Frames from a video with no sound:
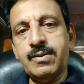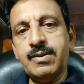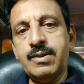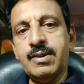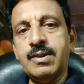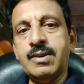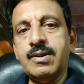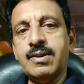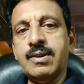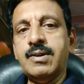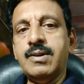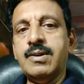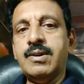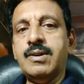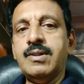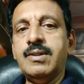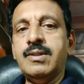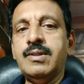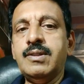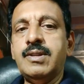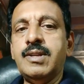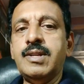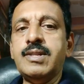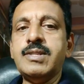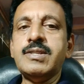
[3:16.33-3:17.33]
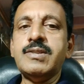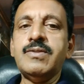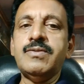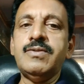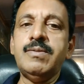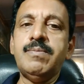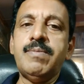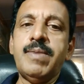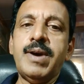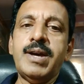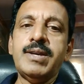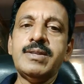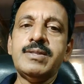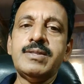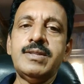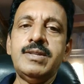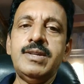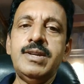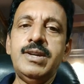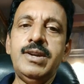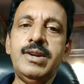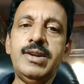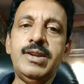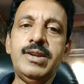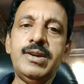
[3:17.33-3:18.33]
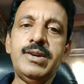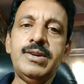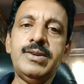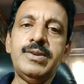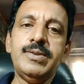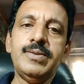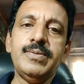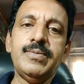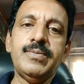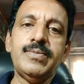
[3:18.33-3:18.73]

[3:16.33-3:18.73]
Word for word: uh, the rest of the banks in India.